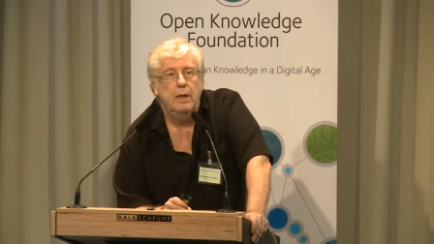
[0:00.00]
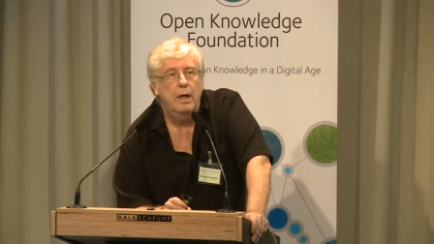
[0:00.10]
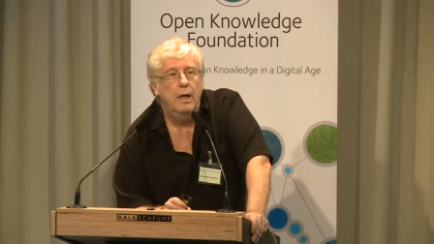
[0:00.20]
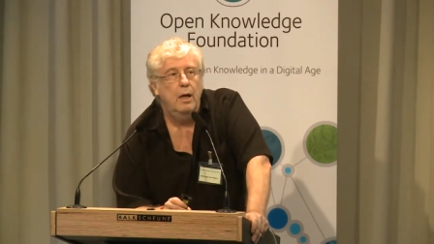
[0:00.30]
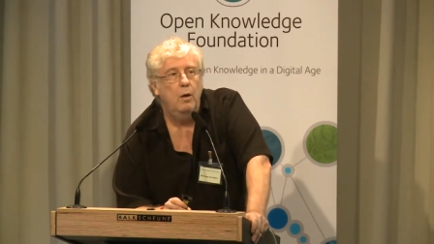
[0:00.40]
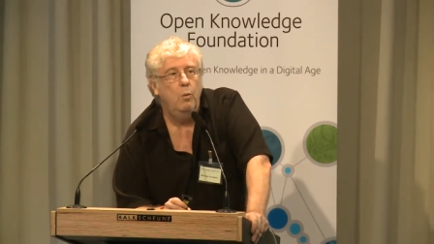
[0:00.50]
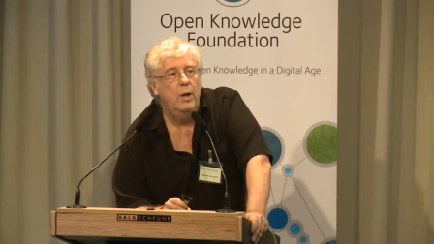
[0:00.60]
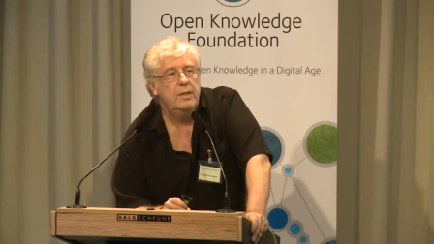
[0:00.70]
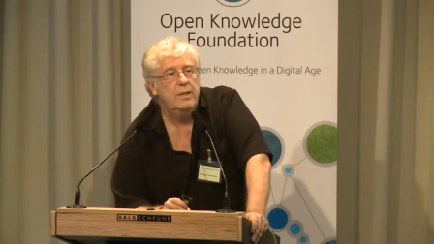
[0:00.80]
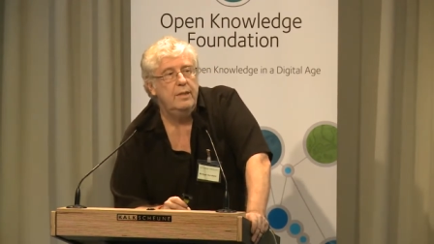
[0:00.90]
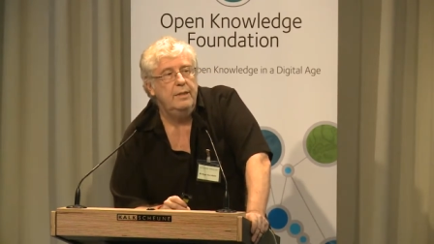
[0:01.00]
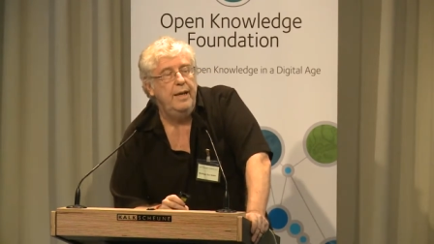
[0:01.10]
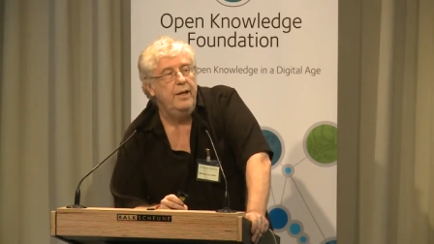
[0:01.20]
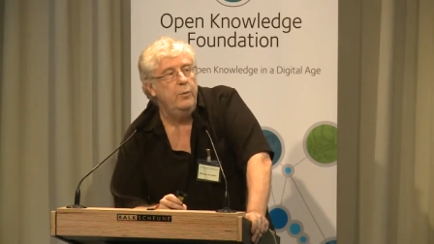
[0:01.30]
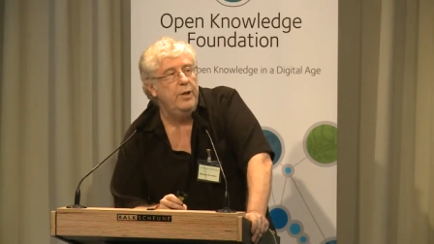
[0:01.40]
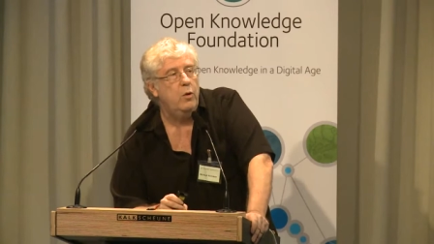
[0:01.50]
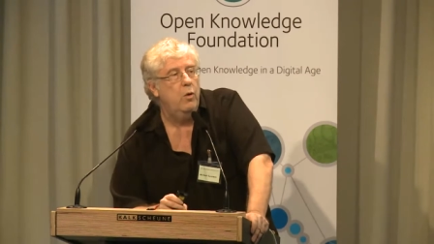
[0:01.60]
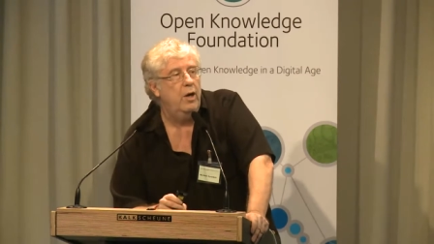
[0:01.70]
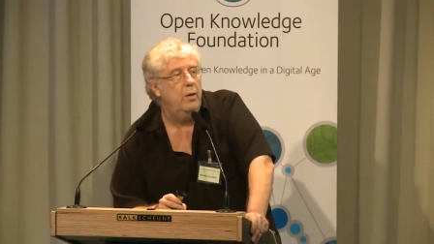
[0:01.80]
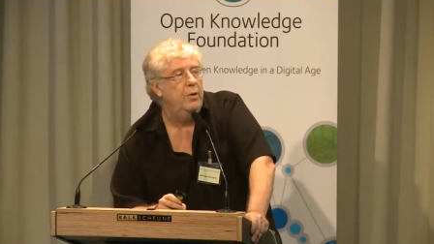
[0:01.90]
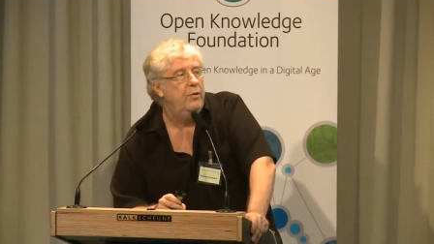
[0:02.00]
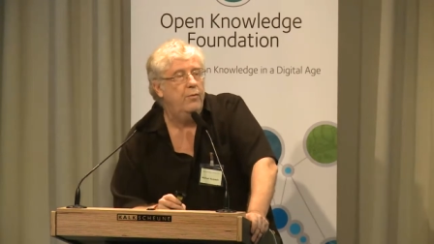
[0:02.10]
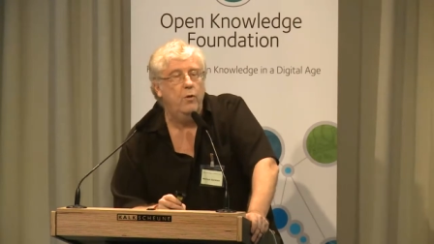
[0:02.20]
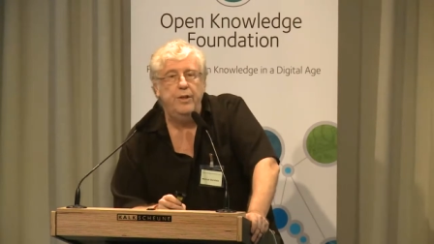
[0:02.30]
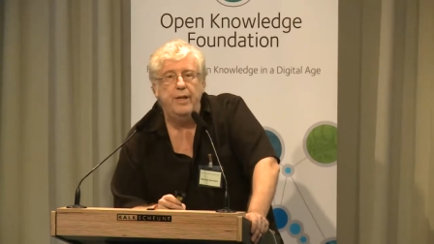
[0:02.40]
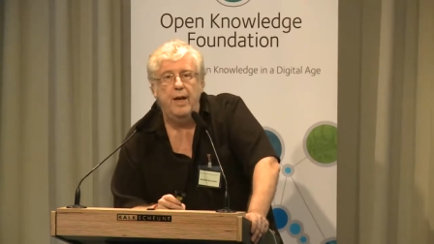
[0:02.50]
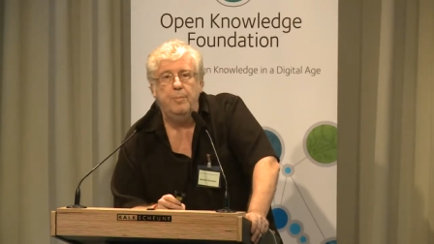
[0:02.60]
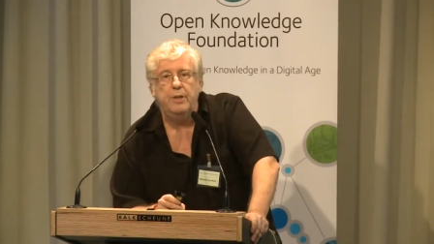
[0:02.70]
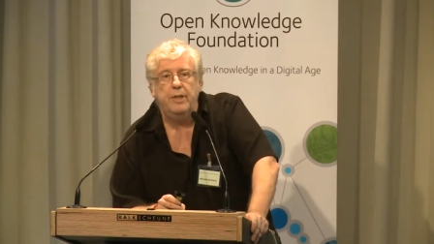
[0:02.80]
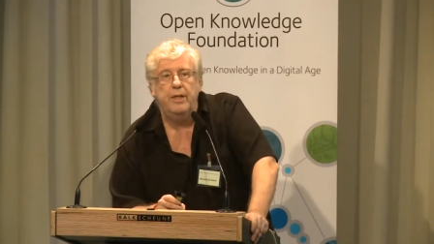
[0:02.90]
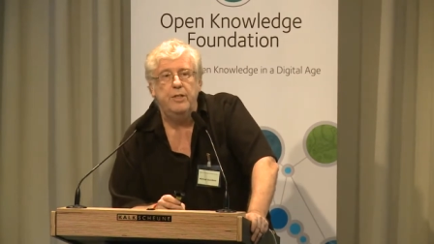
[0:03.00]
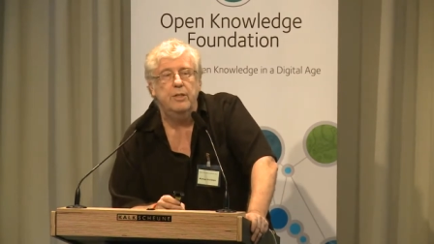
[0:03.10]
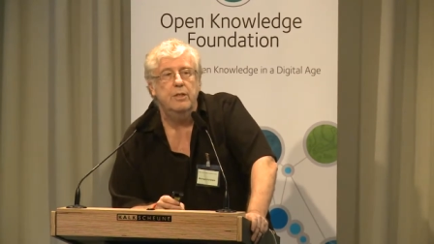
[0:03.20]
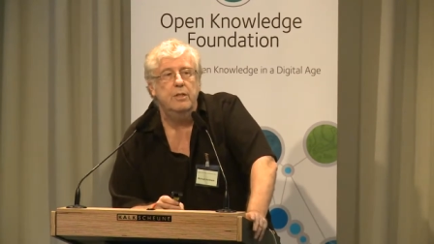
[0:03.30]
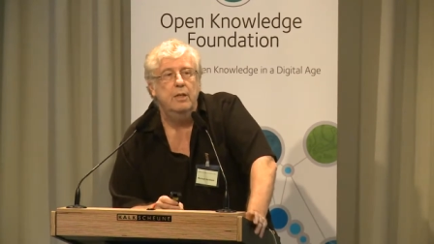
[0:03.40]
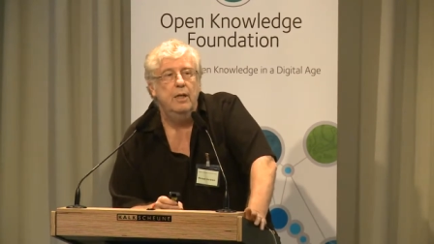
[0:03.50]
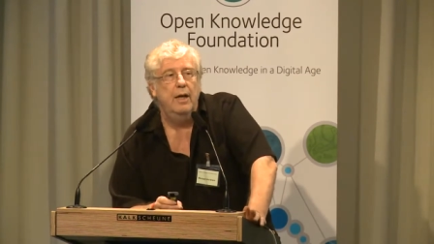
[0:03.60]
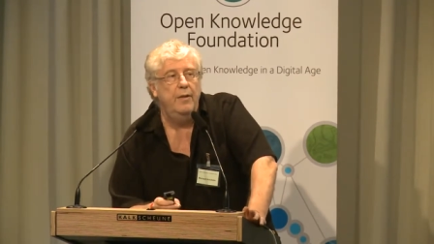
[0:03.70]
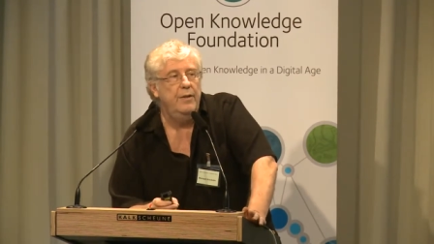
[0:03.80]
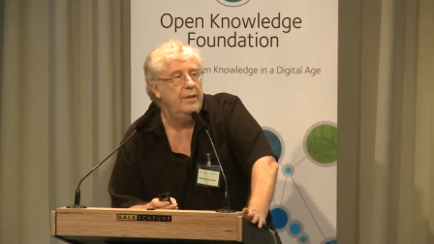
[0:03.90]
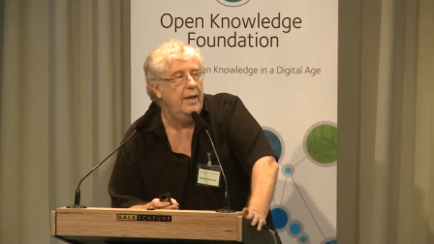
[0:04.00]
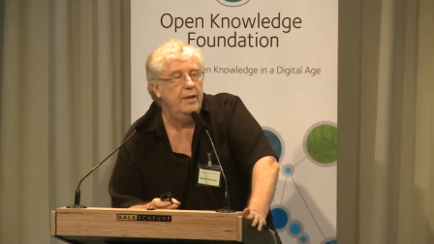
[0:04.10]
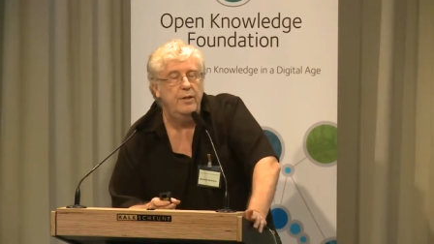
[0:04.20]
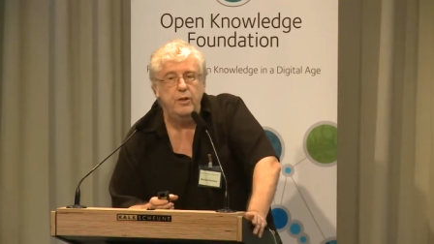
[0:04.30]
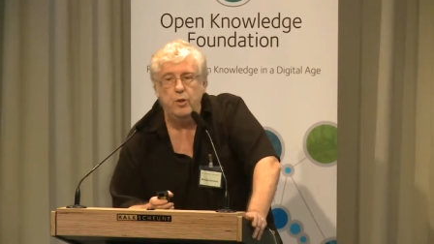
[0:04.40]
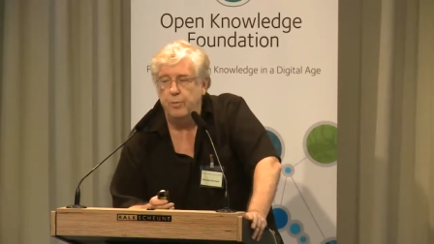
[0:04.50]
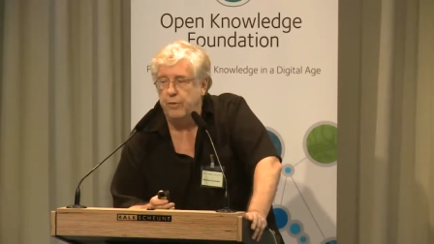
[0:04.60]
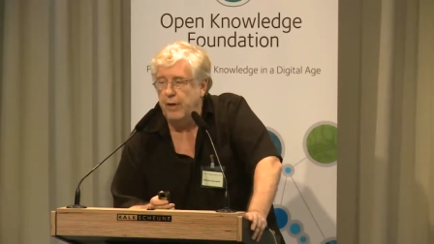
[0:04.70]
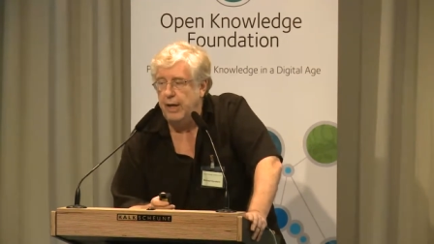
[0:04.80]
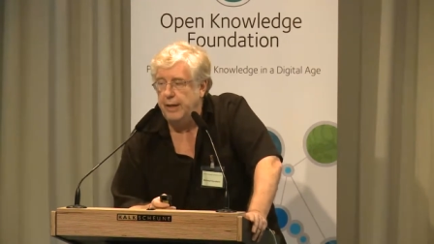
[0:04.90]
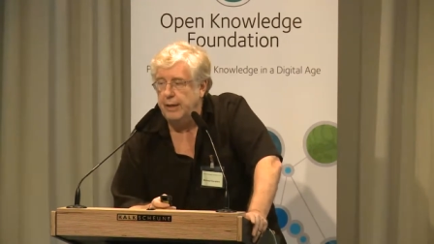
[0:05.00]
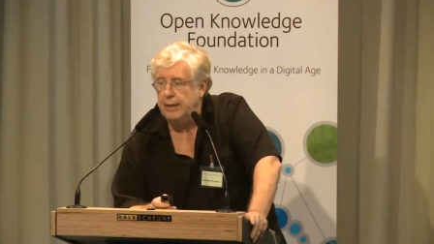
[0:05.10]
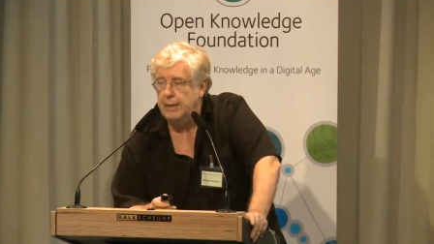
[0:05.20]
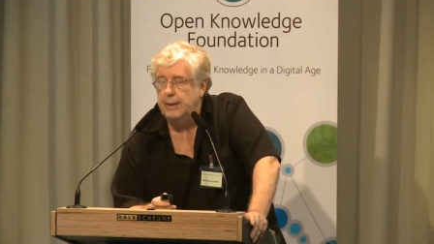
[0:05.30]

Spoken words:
What's the data requirement for the applications and the data that you're providing?